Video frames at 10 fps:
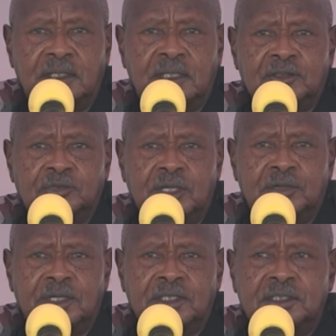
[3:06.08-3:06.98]
As we
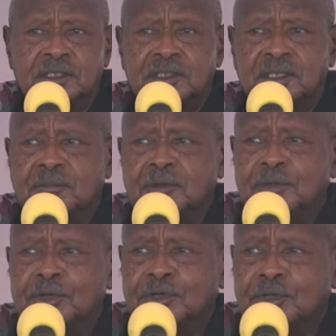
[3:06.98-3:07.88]
are writing the
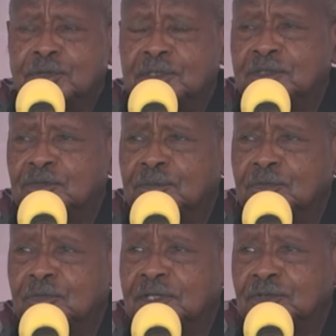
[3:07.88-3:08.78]
memorial which the
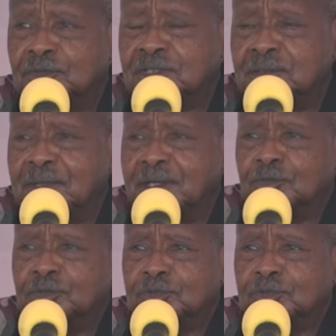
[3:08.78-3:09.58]
Omukuka talked about,